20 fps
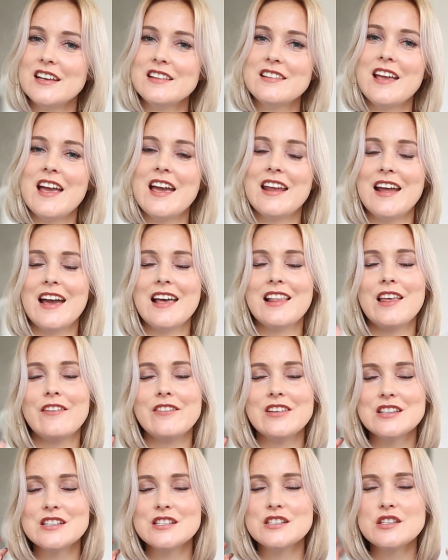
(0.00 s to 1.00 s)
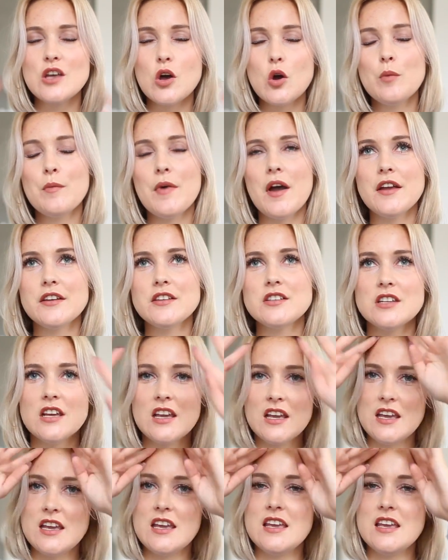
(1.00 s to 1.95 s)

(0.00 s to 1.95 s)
it and I love it so much.